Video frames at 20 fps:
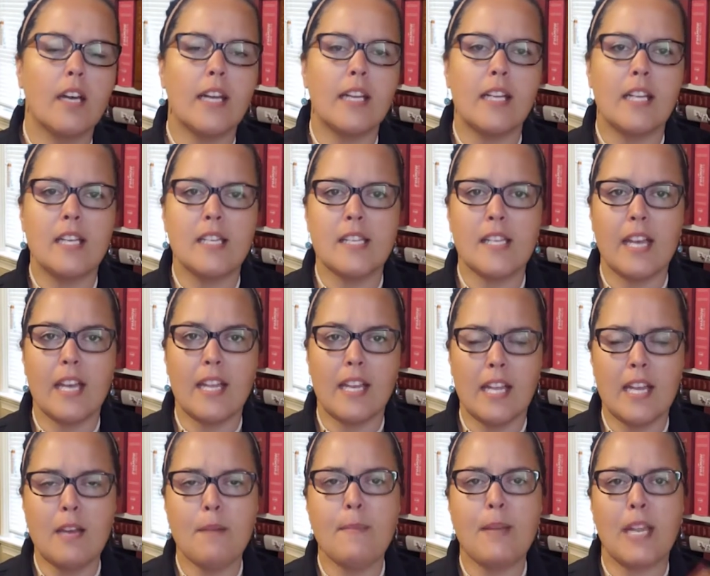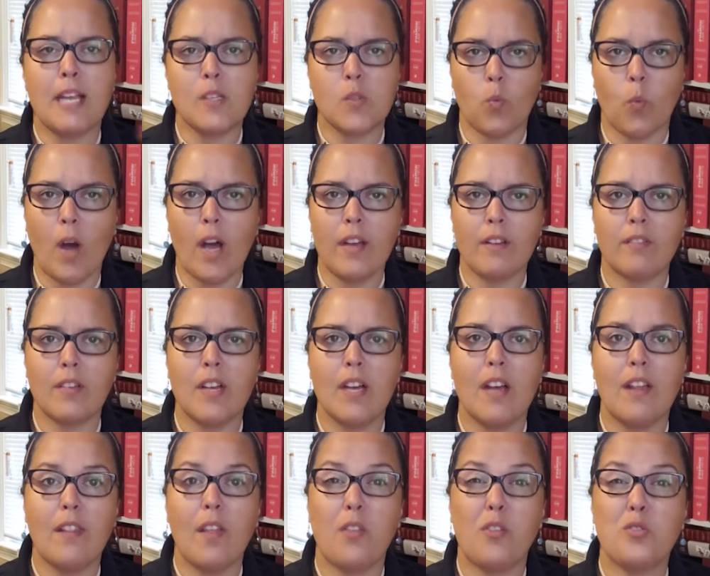in, his, in him and his wife
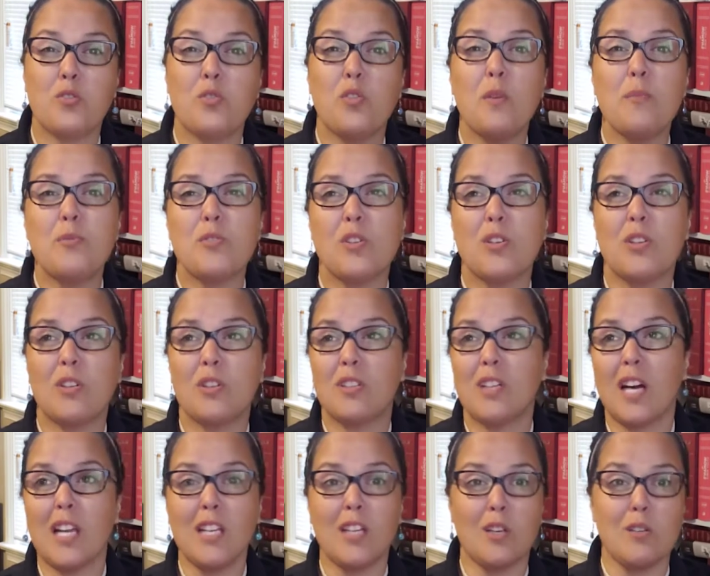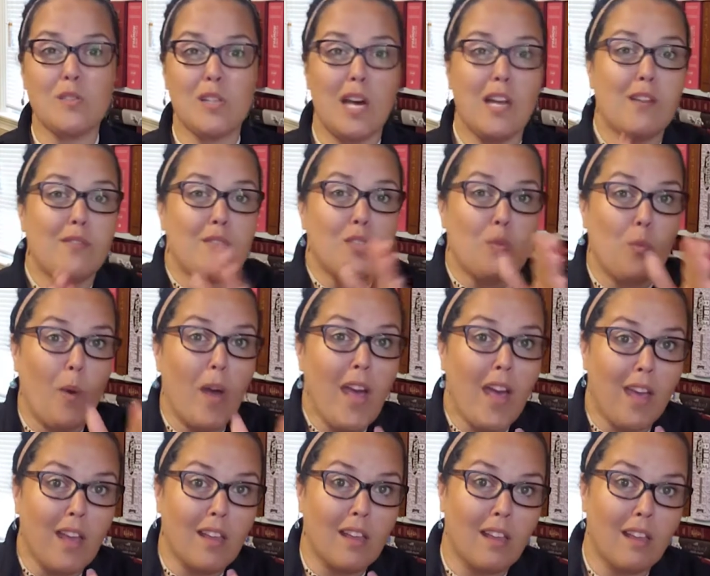that the scripture kind of goes out of its
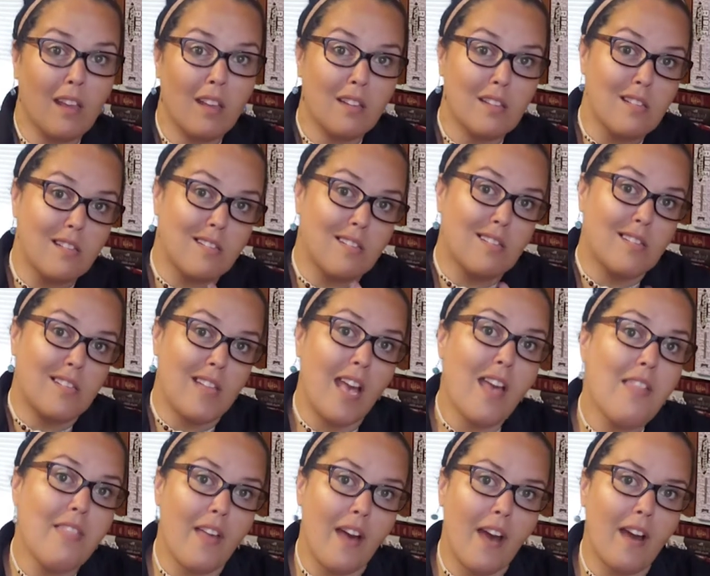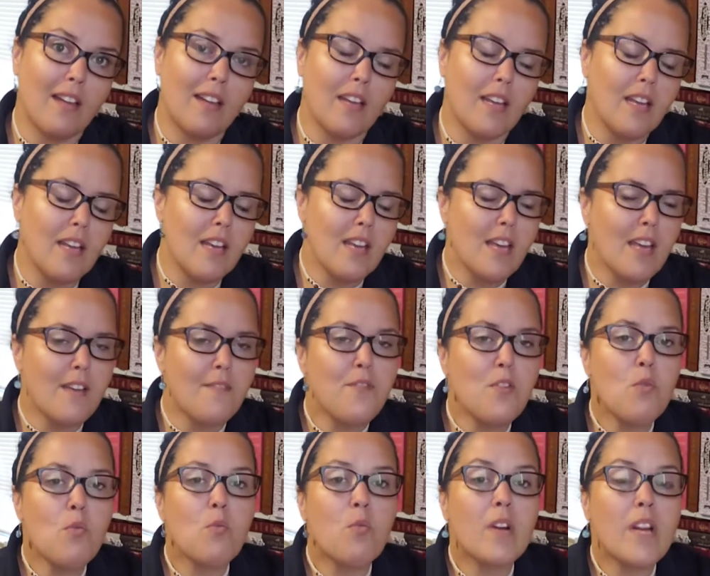way to say that if
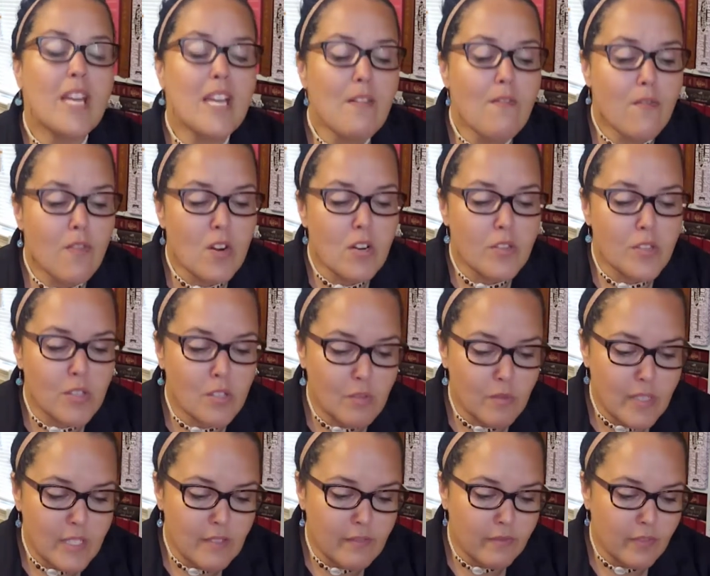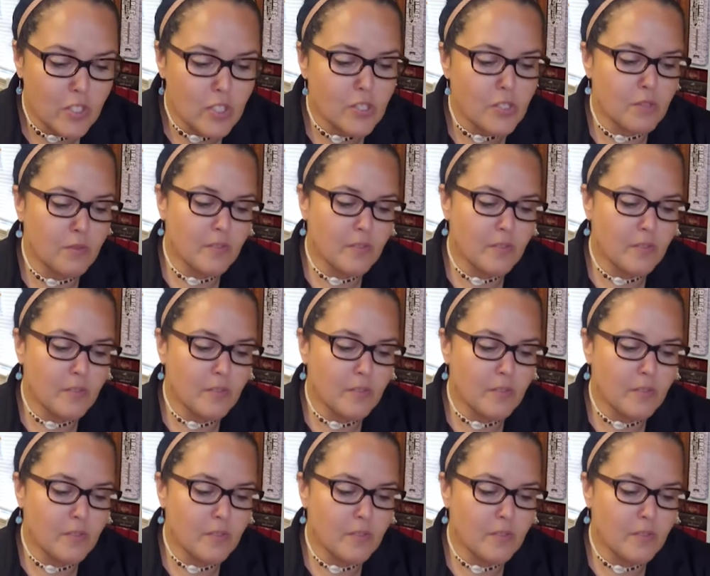you read verse 3, verse